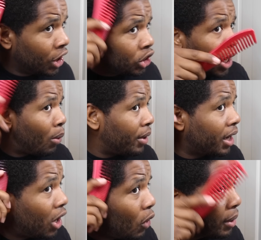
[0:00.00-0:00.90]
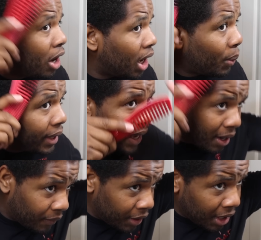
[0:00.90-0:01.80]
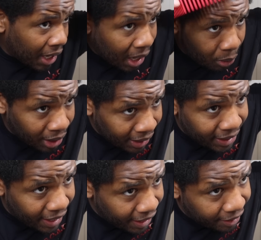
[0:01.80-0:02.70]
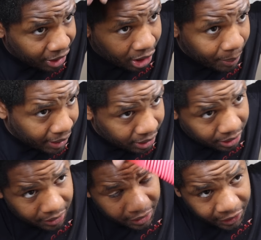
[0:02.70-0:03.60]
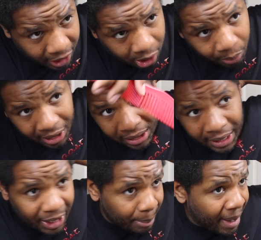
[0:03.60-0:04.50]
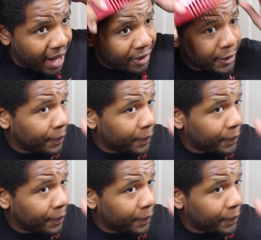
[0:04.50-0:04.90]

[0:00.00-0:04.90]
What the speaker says: So I want to comb it all the way out. I want to lay that hair in the correct laying pattern.